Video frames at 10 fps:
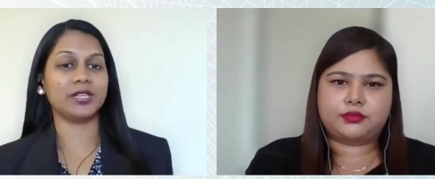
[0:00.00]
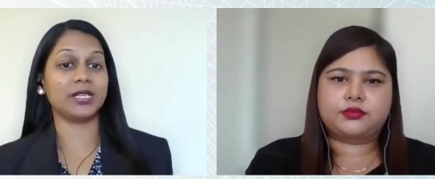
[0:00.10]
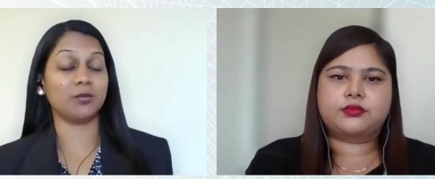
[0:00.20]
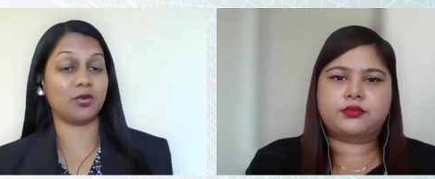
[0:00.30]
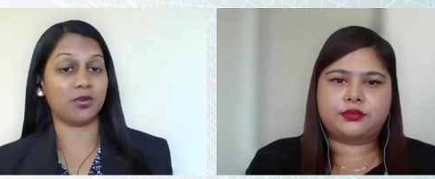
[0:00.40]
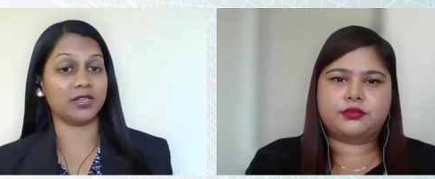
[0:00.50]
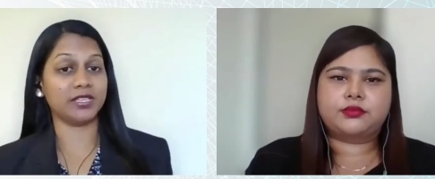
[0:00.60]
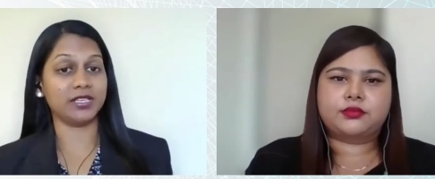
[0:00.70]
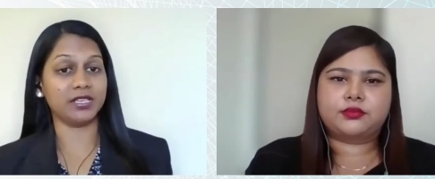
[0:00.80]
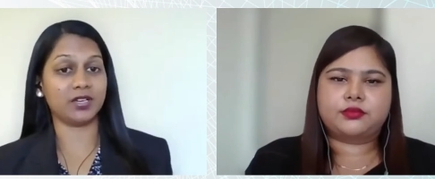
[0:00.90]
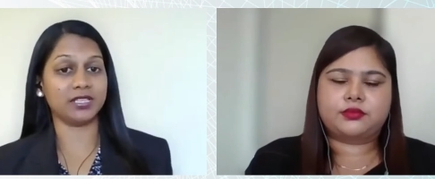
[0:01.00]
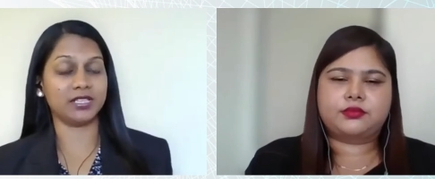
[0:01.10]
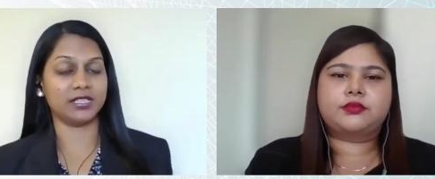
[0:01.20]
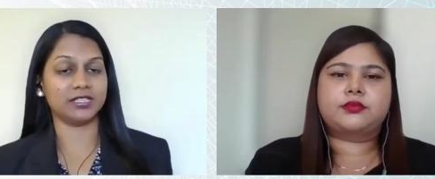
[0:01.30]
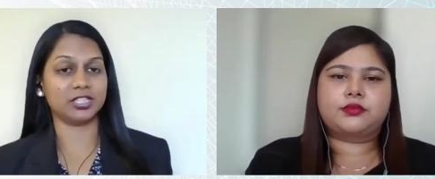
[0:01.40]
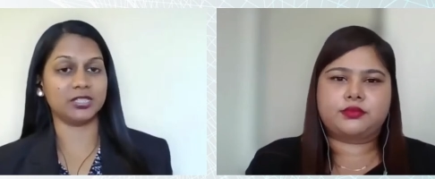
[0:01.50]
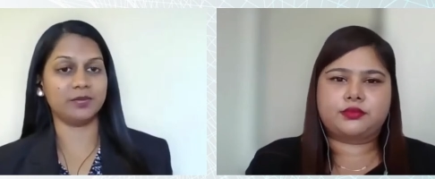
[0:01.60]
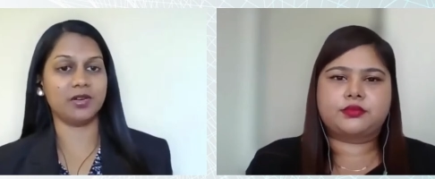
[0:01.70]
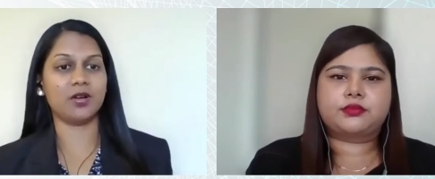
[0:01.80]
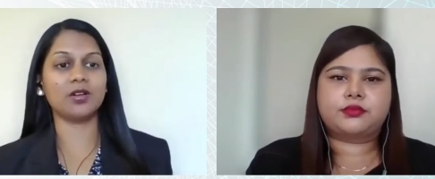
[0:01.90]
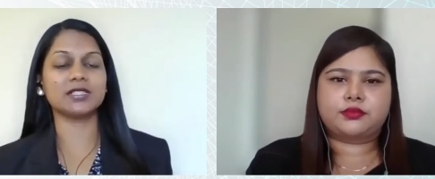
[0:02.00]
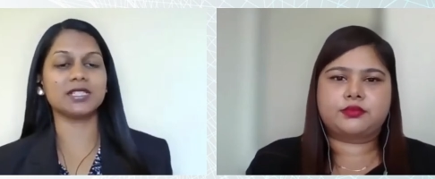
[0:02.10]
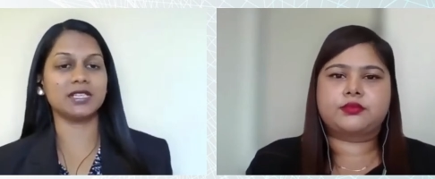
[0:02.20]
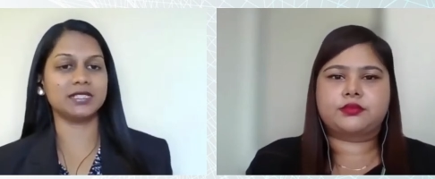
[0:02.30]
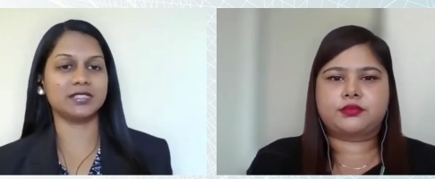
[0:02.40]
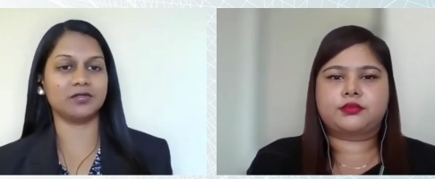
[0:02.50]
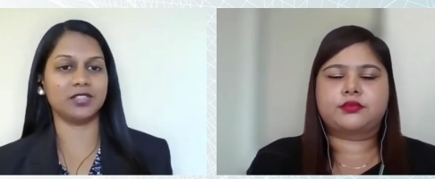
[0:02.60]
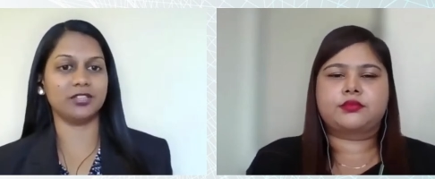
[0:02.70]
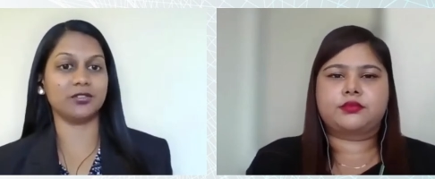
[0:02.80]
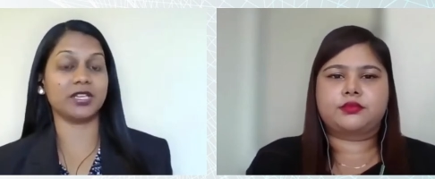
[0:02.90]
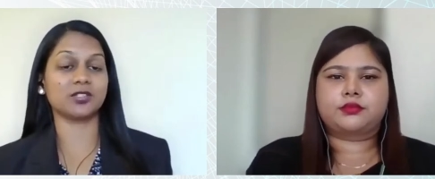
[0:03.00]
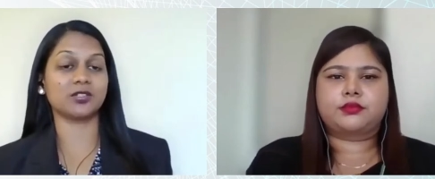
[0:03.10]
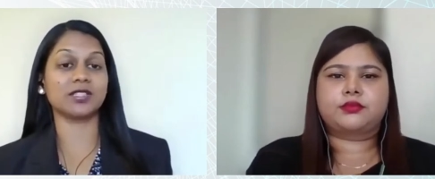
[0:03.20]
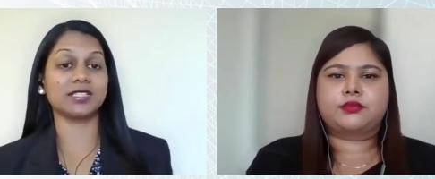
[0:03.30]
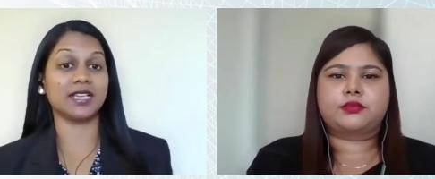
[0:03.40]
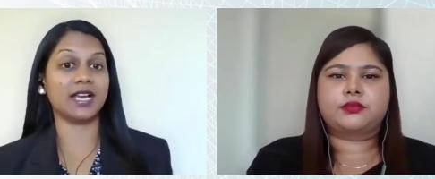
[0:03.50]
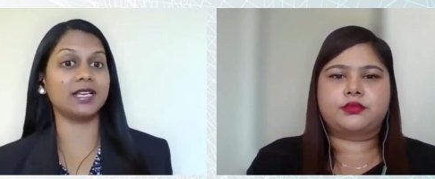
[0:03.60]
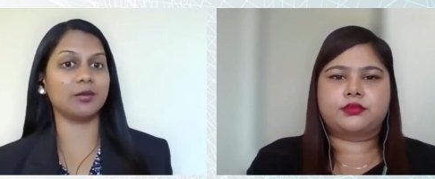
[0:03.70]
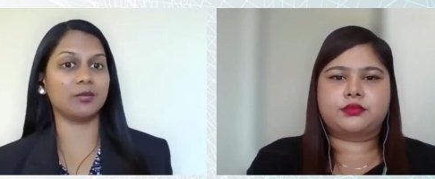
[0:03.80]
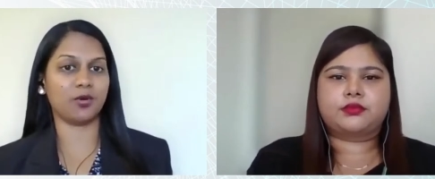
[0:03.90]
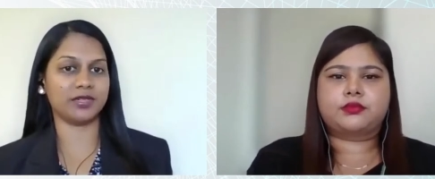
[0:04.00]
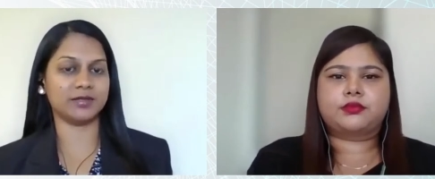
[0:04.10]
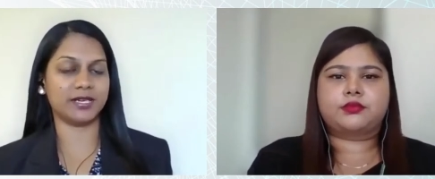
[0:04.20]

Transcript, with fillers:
Speaker 1: put an employee on a learnership. Alternatively, you can source an unemployed